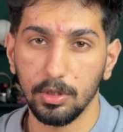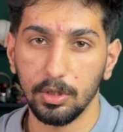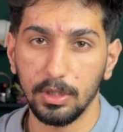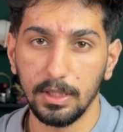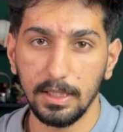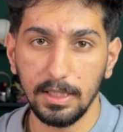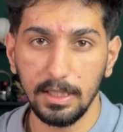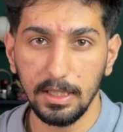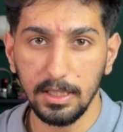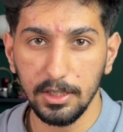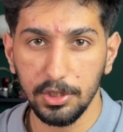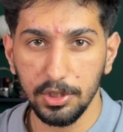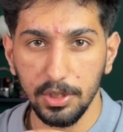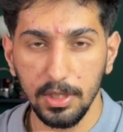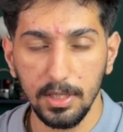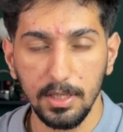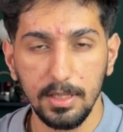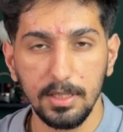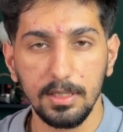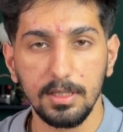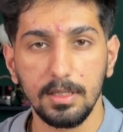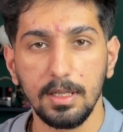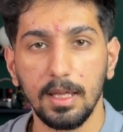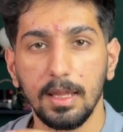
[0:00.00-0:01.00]
niche
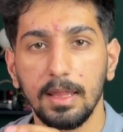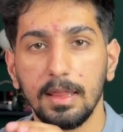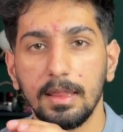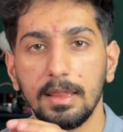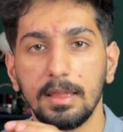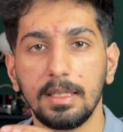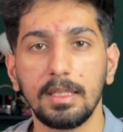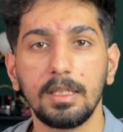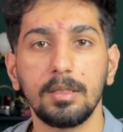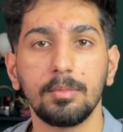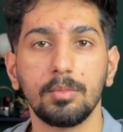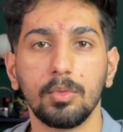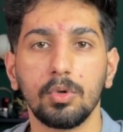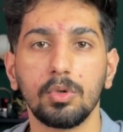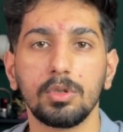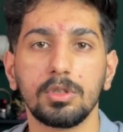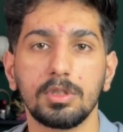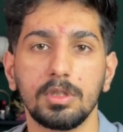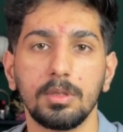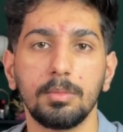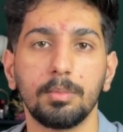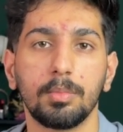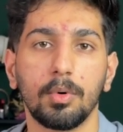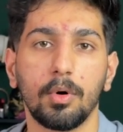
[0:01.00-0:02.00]
is the
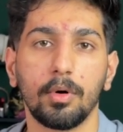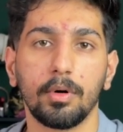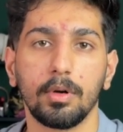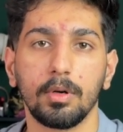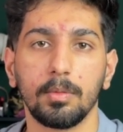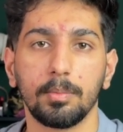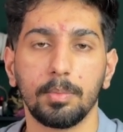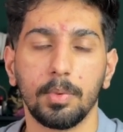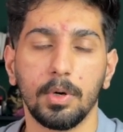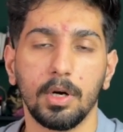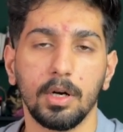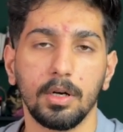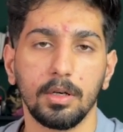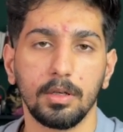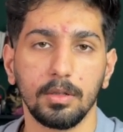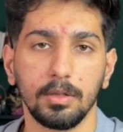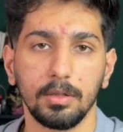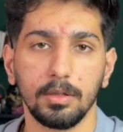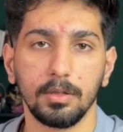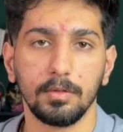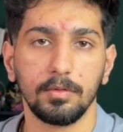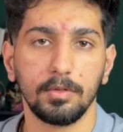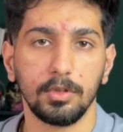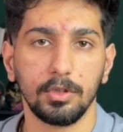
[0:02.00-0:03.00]
most important part
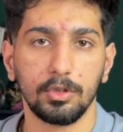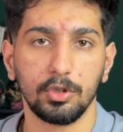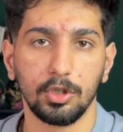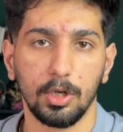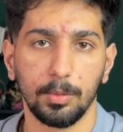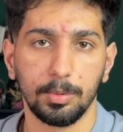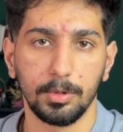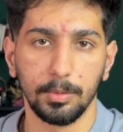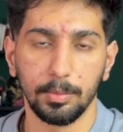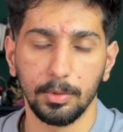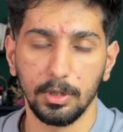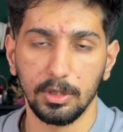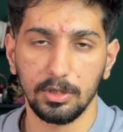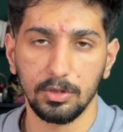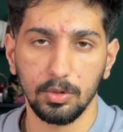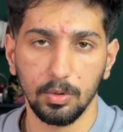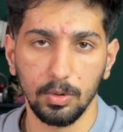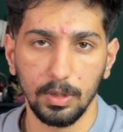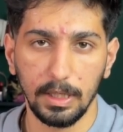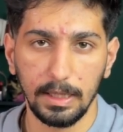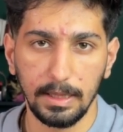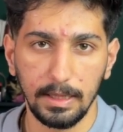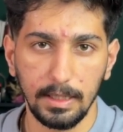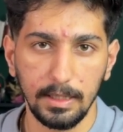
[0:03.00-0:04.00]
of your dropshipping
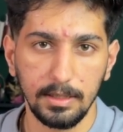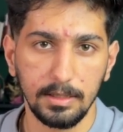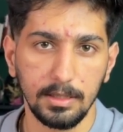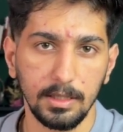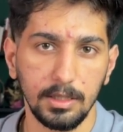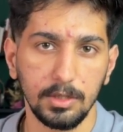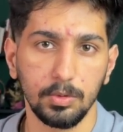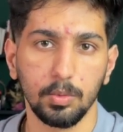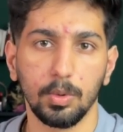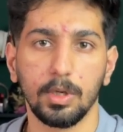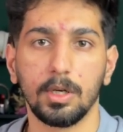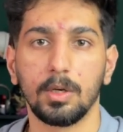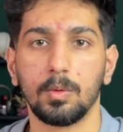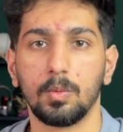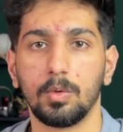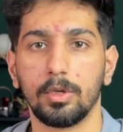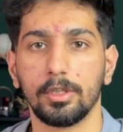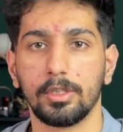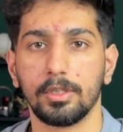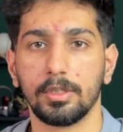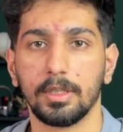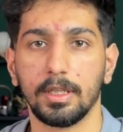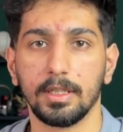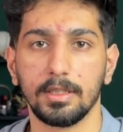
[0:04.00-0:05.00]
store, and this is where I
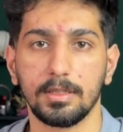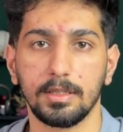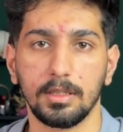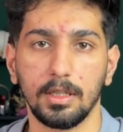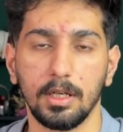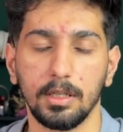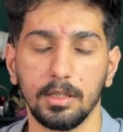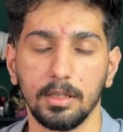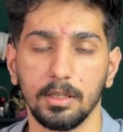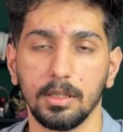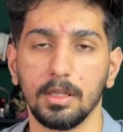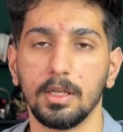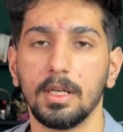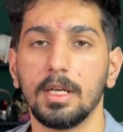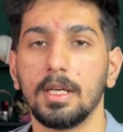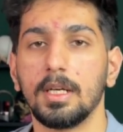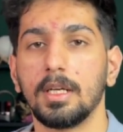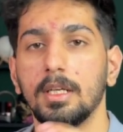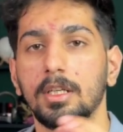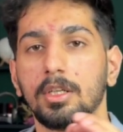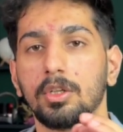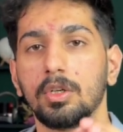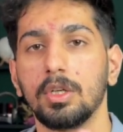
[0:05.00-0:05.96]
want you to get started. Your